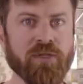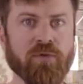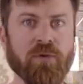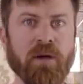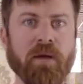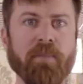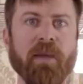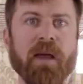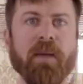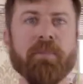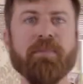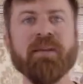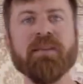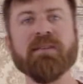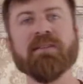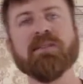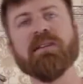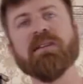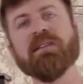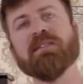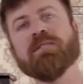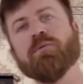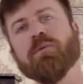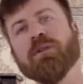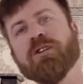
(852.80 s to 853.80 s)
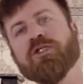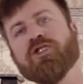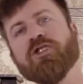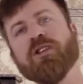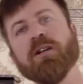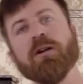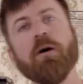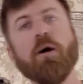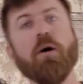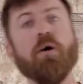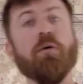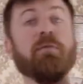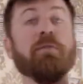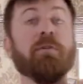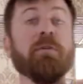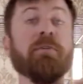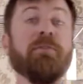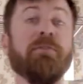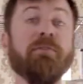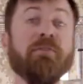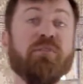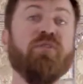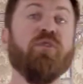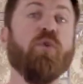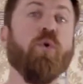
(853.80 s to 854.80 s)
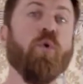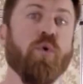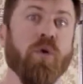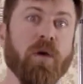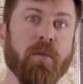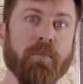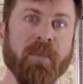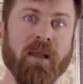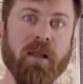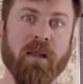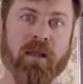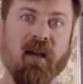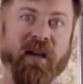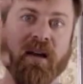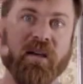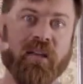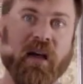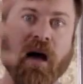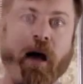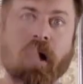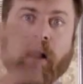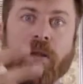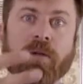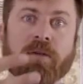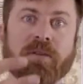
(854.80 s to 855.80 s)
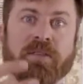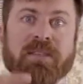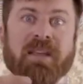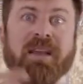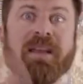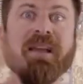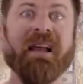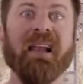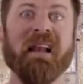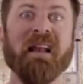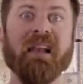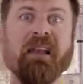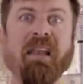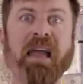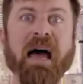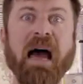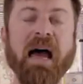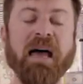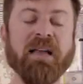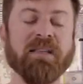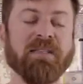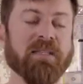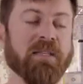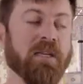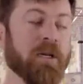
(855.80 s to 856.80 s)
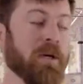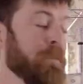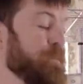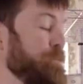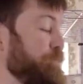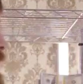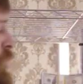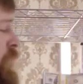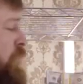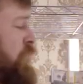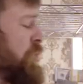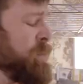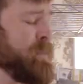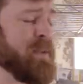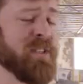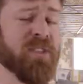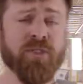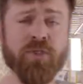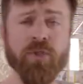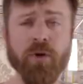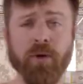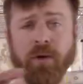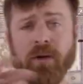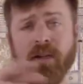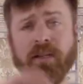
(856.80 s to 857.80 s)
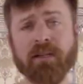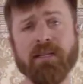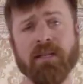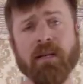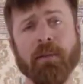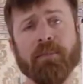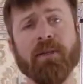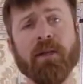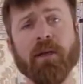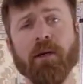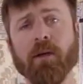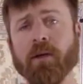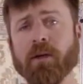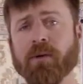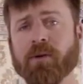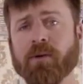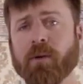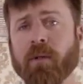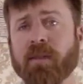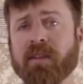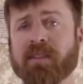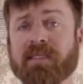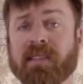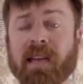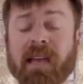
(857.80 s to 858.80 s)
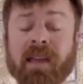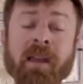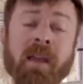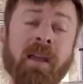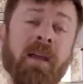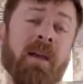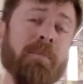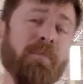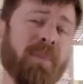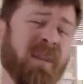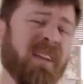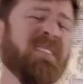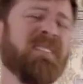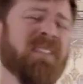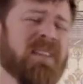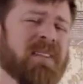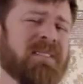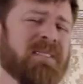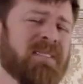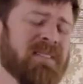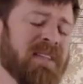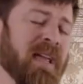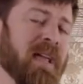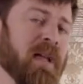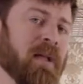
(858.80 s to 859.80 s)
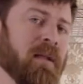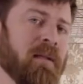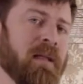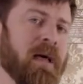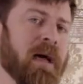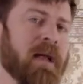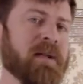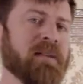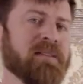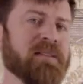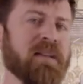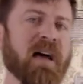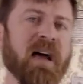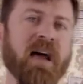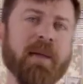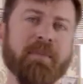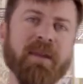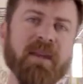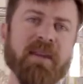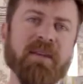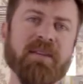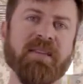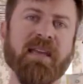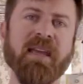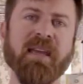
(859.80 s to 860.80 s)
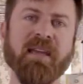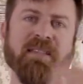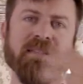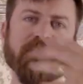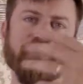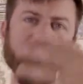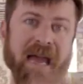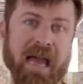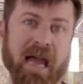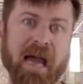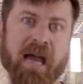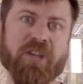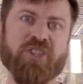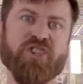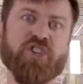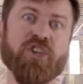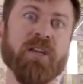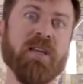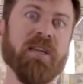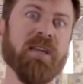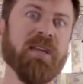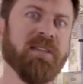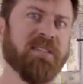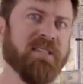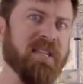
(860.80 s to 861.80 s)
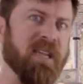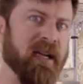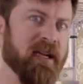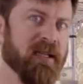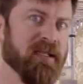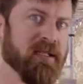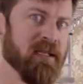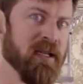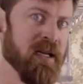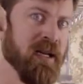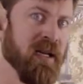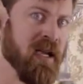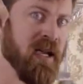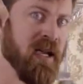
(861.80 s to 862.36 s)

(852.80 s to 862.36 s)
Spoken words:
to run my business, which did over $4 million last year. YouTube is certainly something you can do on the side, but it does take a lot of time and it takes passion and it takes